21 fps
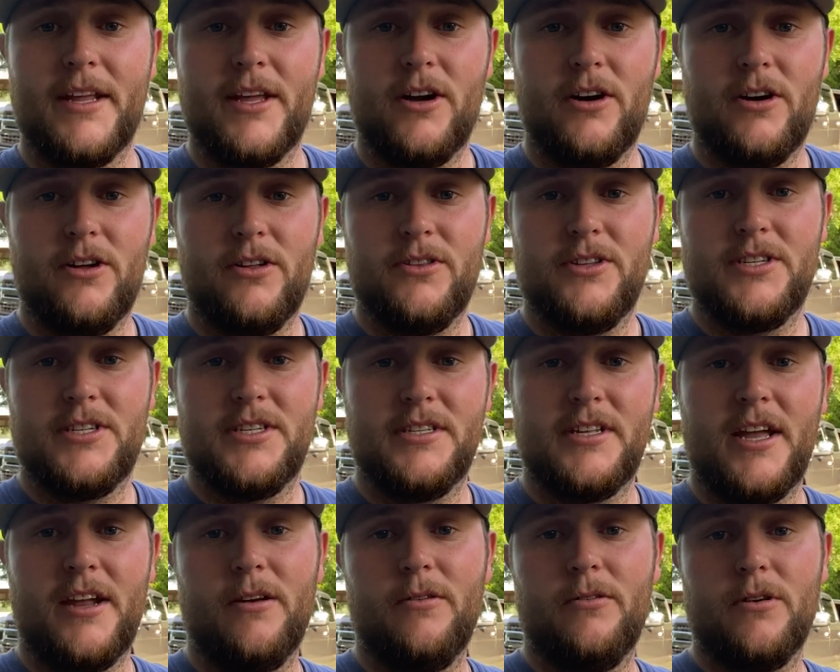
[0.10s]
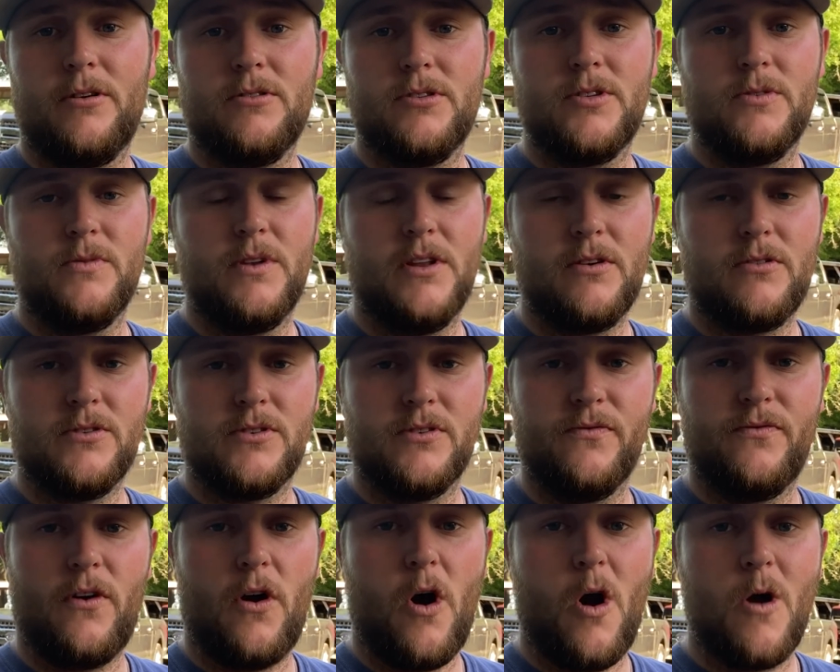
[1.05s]
y'all, this is Daniel Nicholson with
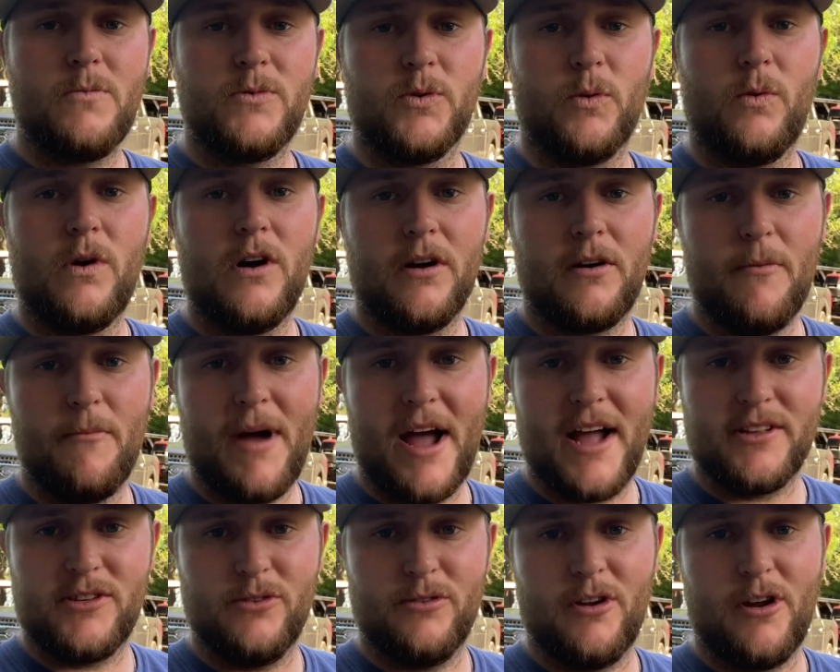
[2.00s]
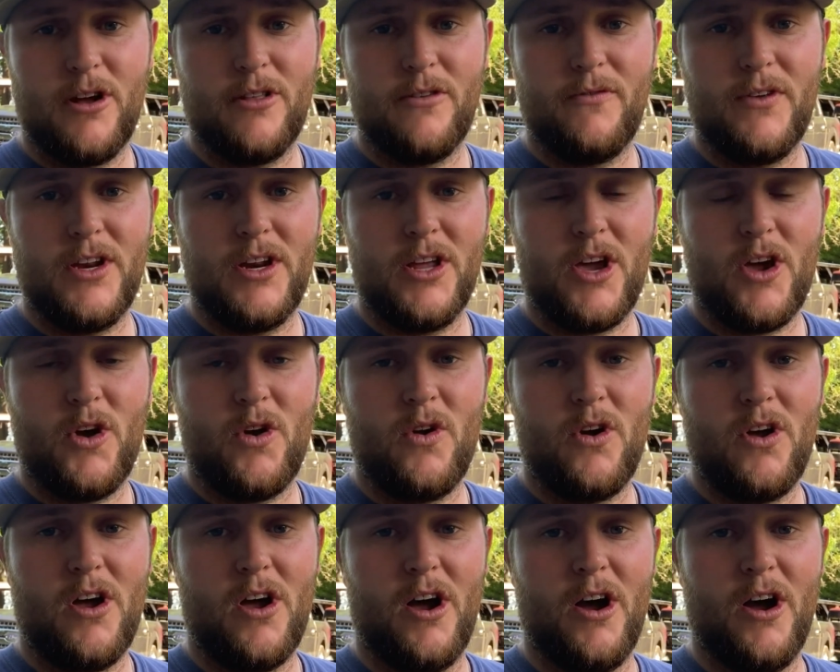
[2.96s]
Nicholson Farms, and welcome back to another video.